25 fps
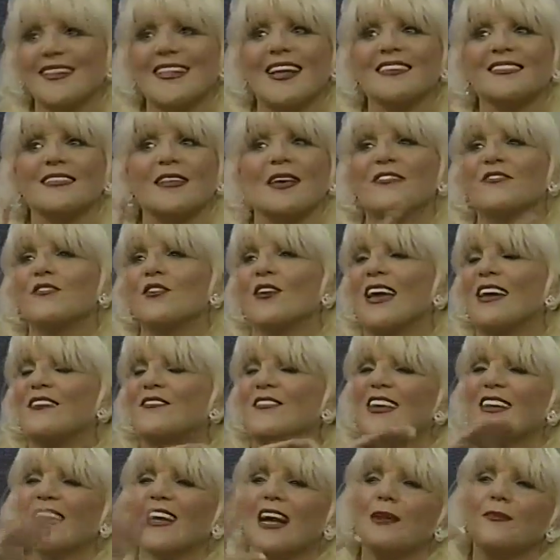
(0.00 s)
and that's if
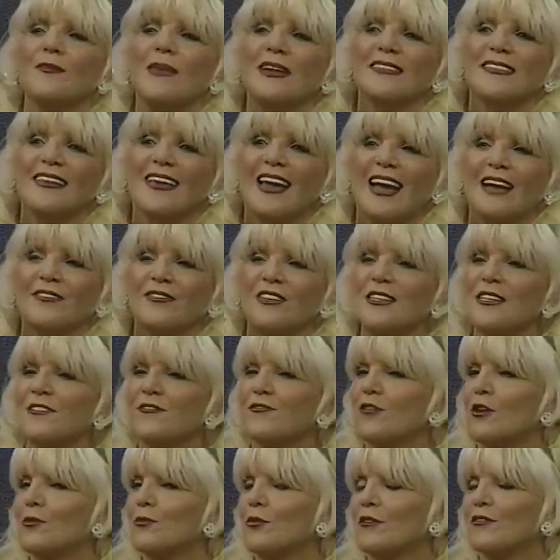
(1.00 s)
they come and they have any
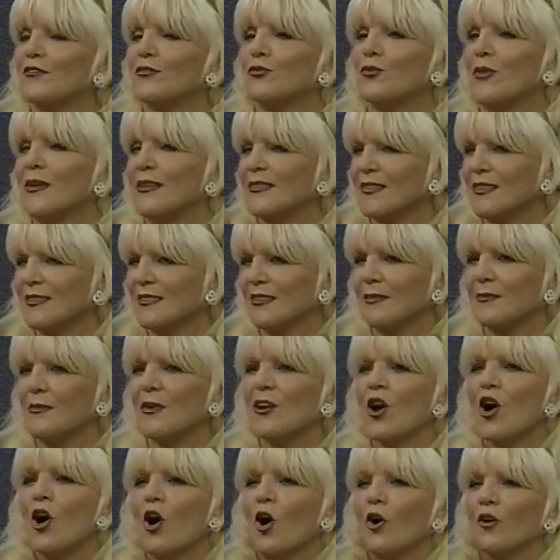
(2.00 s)
form of racism
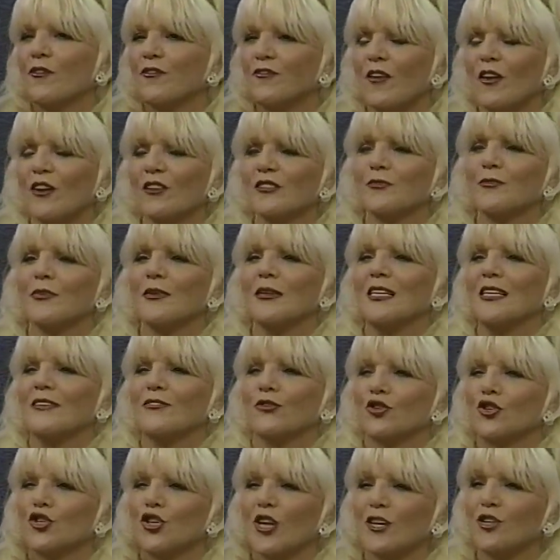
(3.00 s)
or false belief
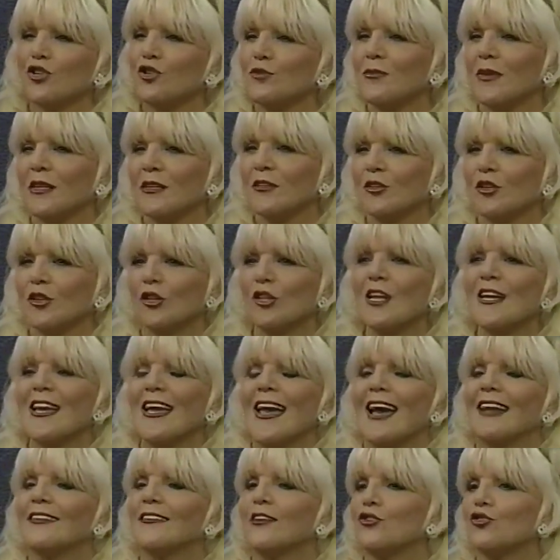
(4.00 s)
or judgmental,
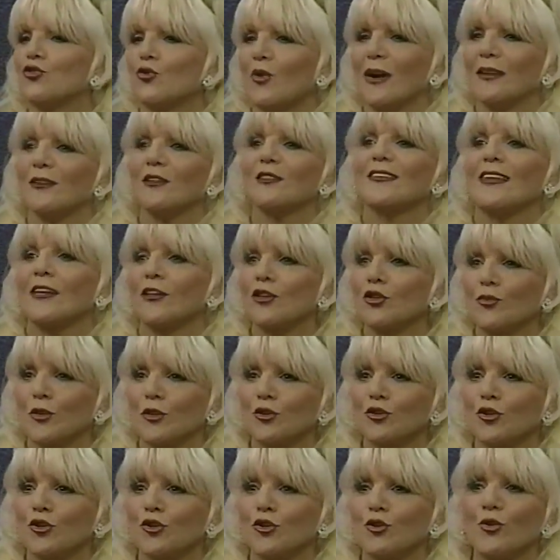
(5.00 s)
and they're trying to tell you
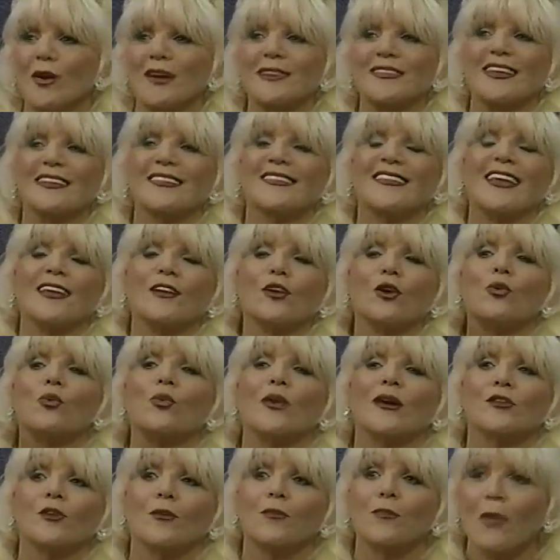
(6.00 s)
what to do, and they take
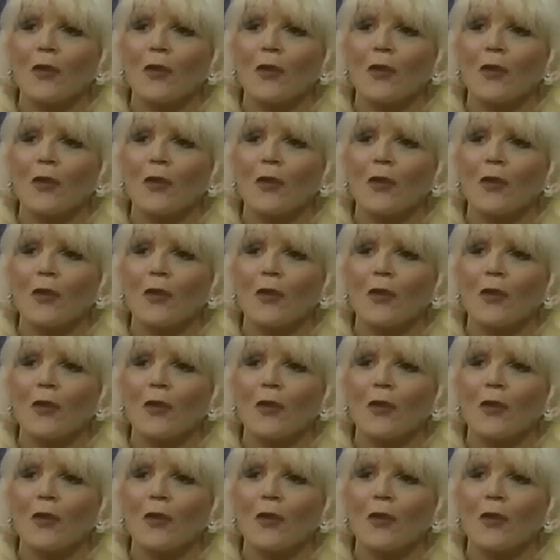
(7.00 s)
away the